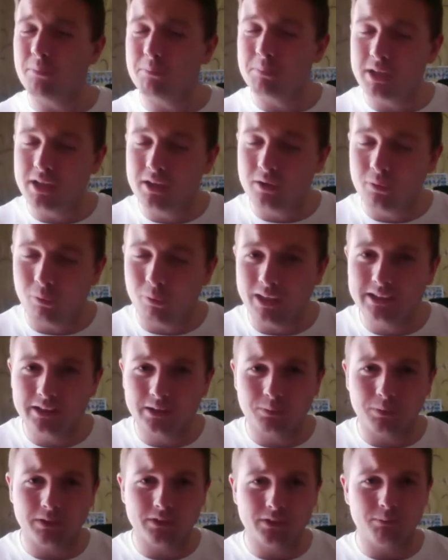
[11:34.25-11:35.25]
be quite as
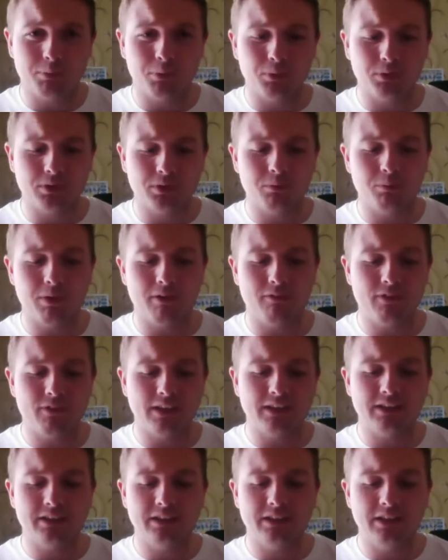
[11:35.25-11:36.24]
well supported and well
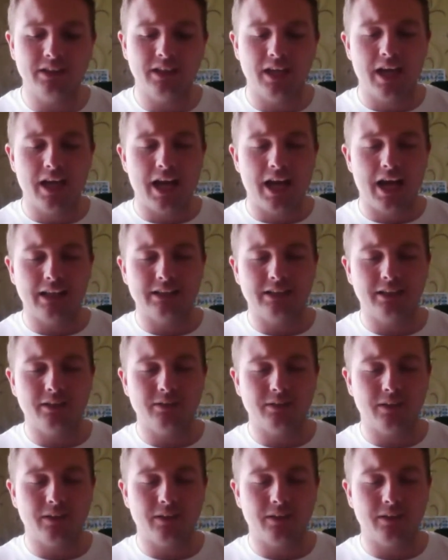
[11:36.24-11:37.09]
fancied as those,